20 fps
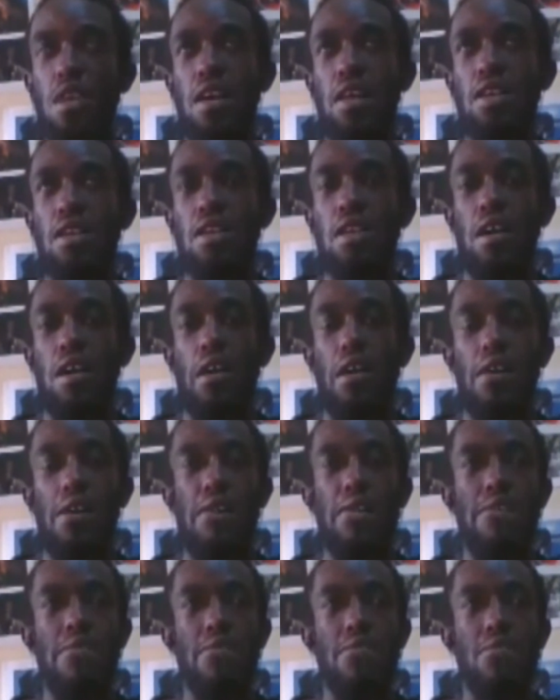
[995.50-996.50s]

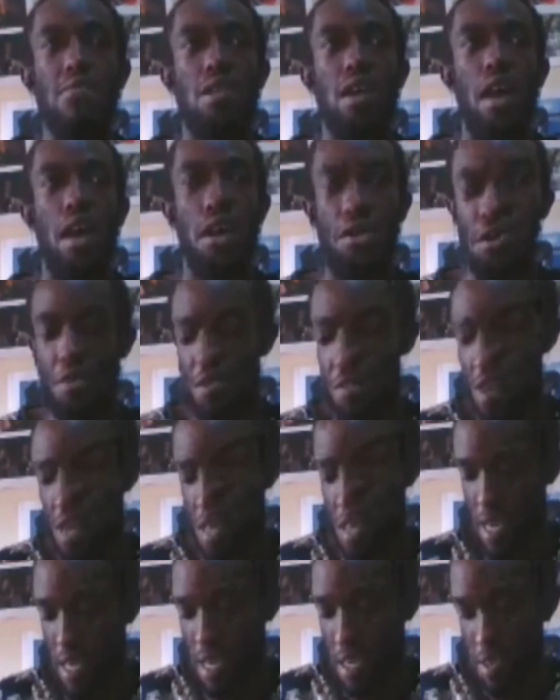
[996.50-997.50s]
a
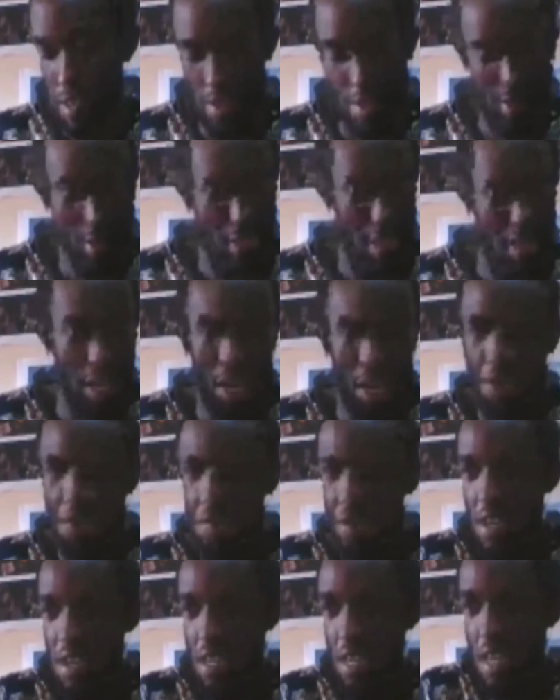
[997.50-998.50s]
green a
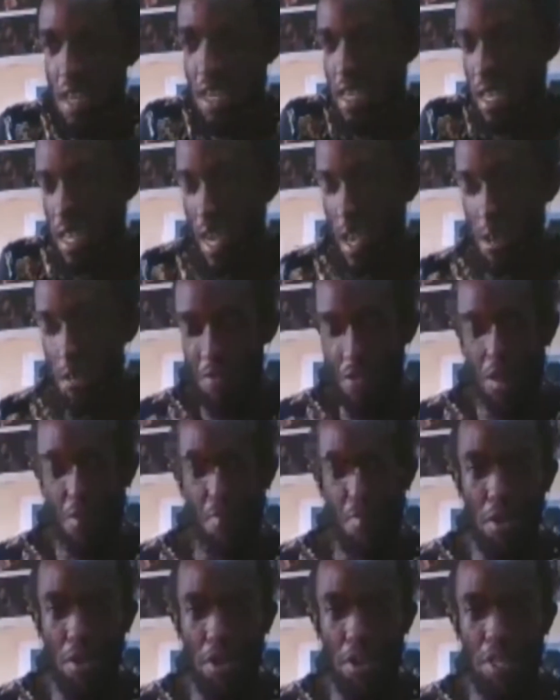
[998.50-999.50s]
green
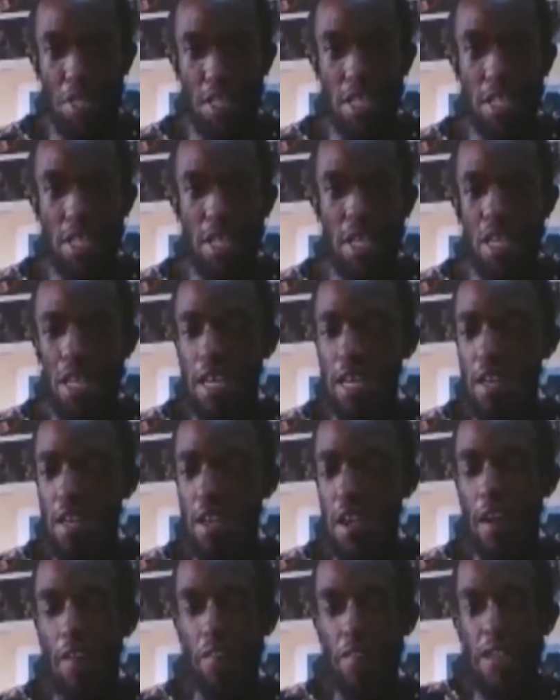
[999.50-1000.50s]
box,
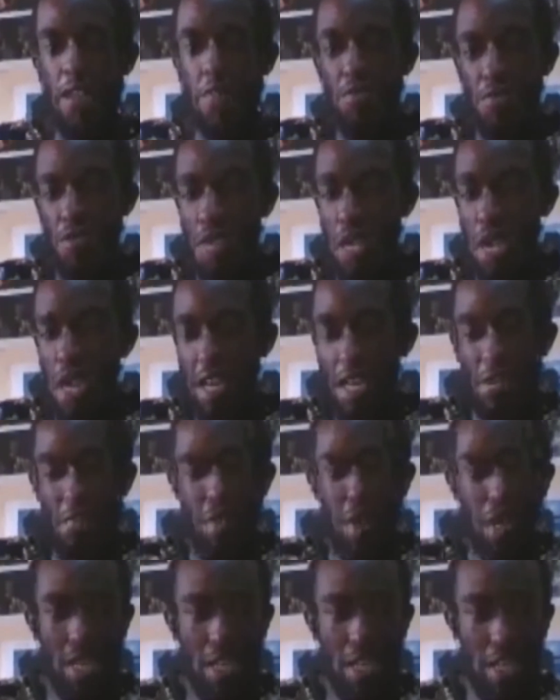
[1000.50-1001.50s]
and they
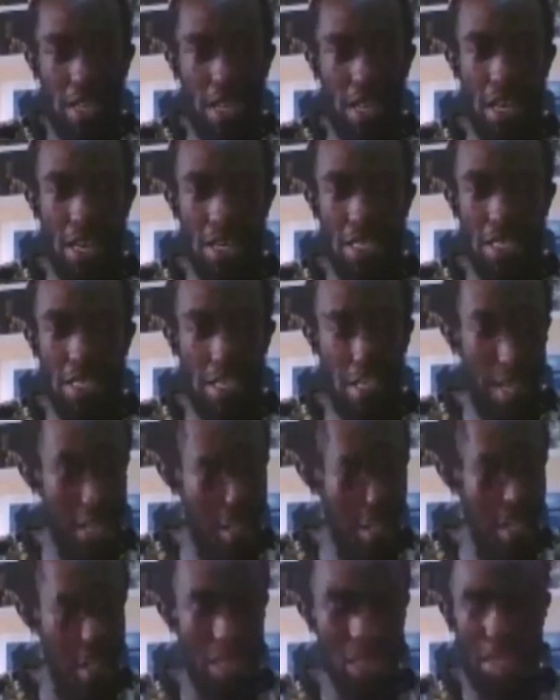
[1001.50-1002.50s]
reanimate that,
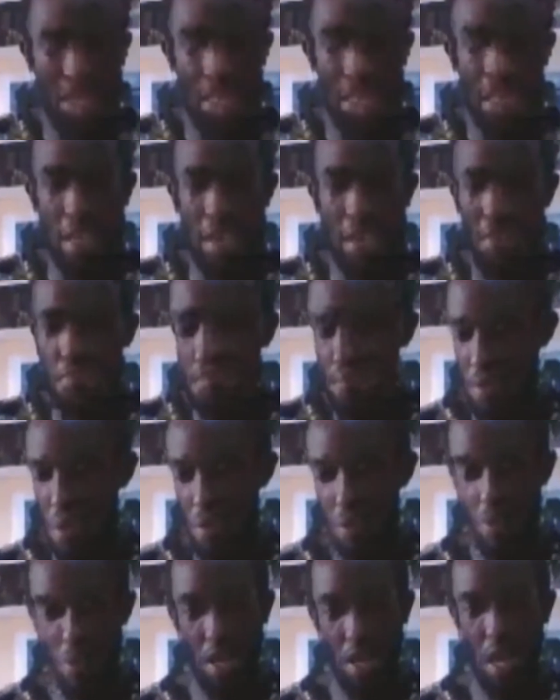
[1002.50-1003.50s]
and they
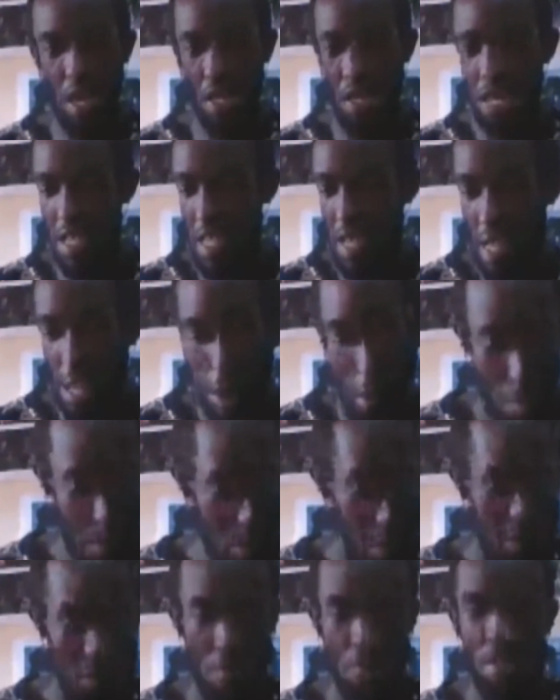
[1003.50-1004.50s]
build they sculpt
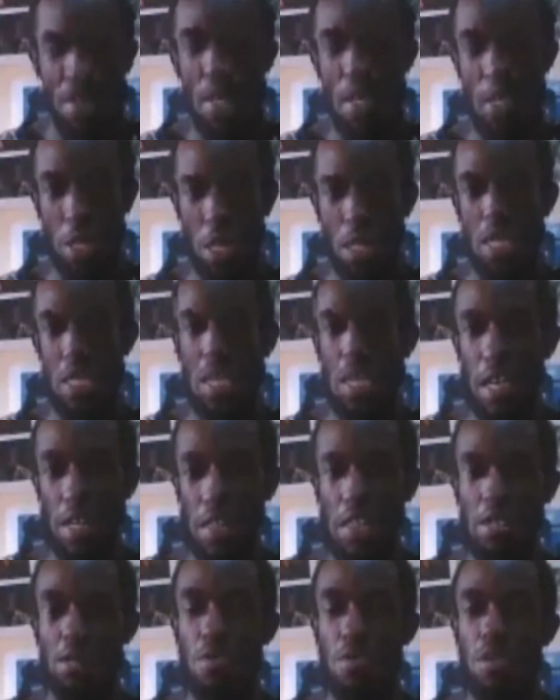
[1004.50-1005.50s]
for me a chair like
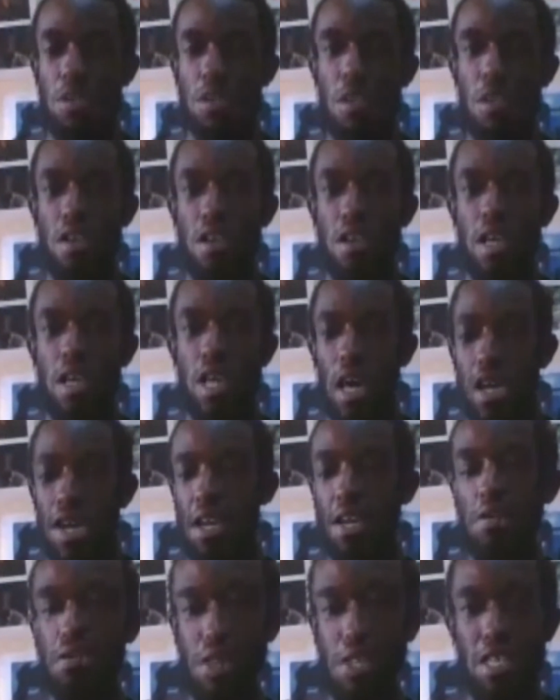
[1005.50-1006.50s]
this one, and I
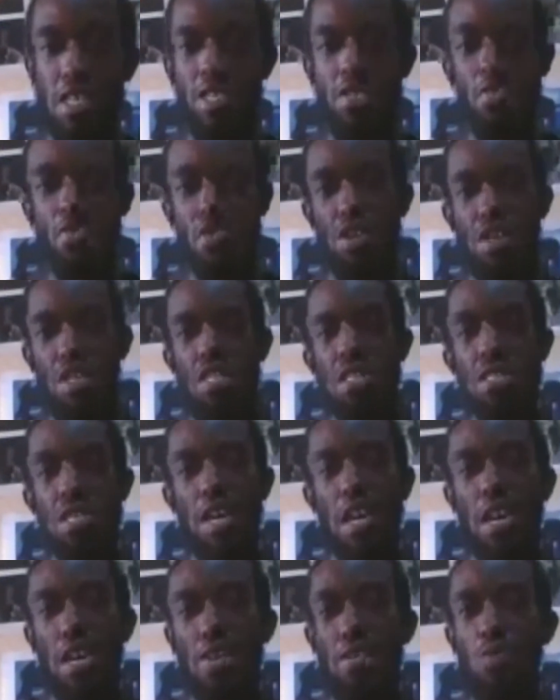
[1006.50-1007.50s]
will sit on it,
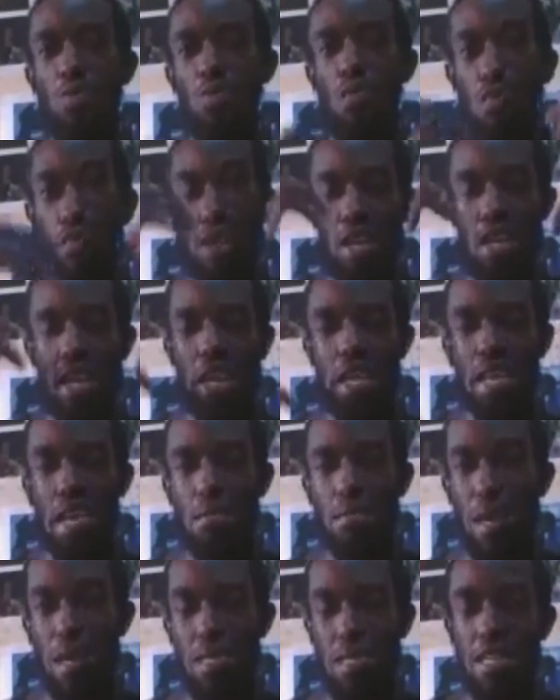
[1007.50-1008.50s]
and you feel like
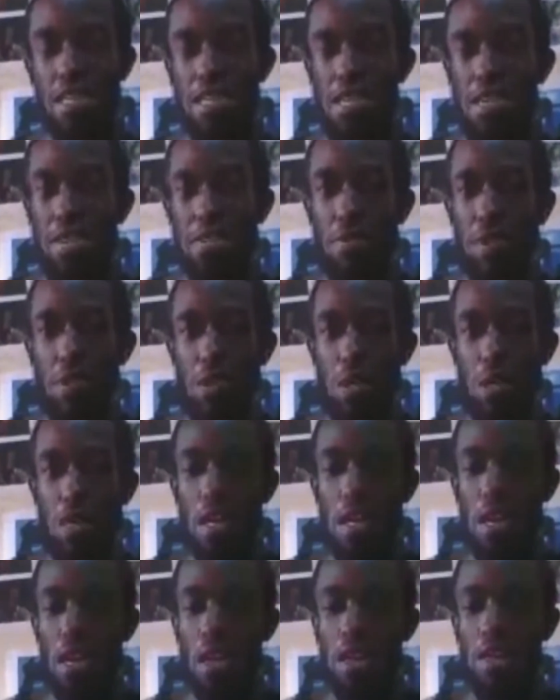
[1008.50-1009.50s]
I'm actually sitting on a
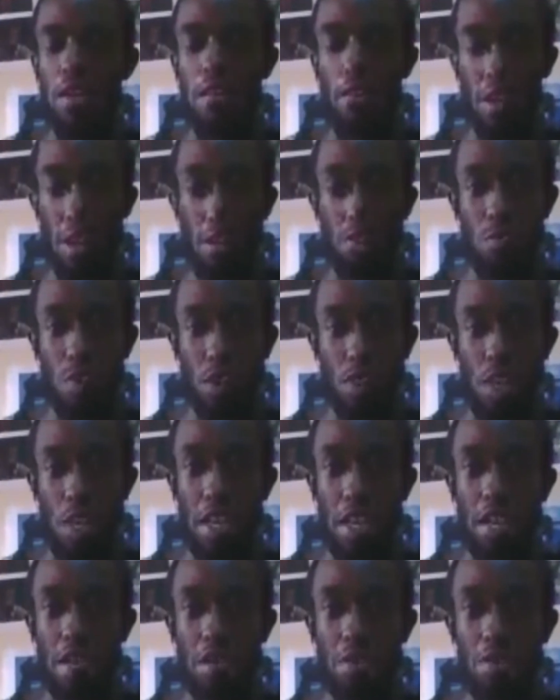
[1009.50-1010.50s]
chair. That's what they
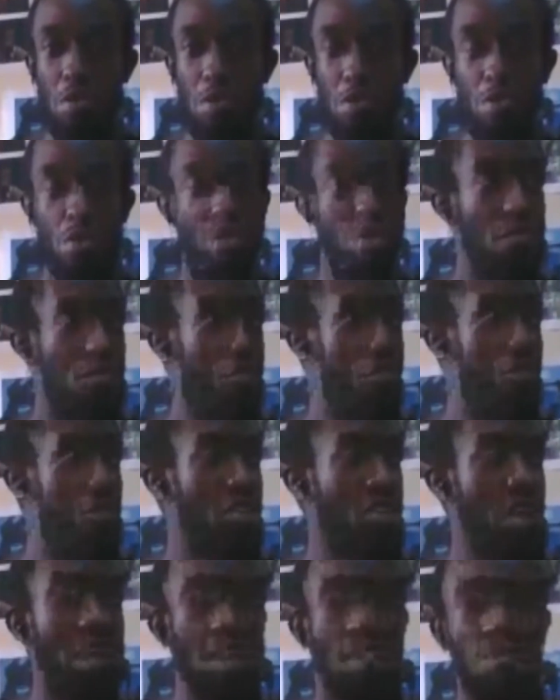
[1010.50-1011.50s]
can do. So if you don't
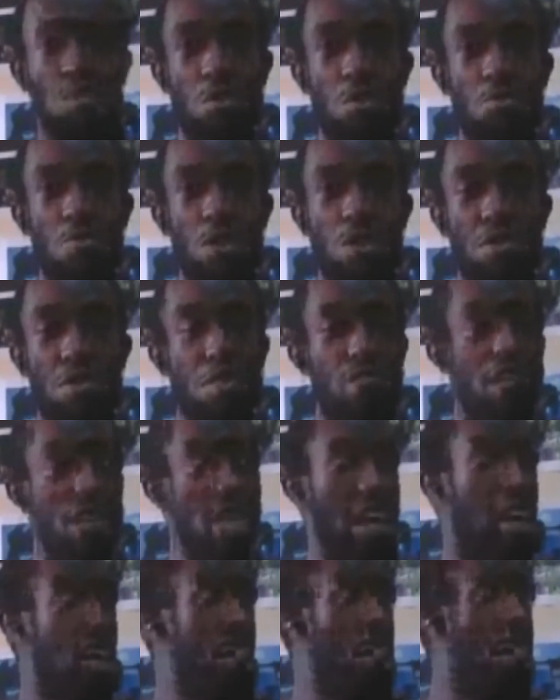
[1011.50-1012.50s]
you may not even
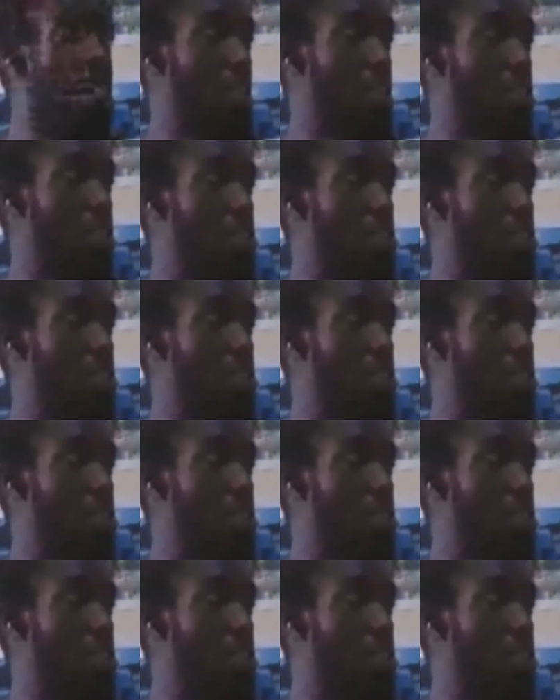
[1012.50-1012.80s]
have that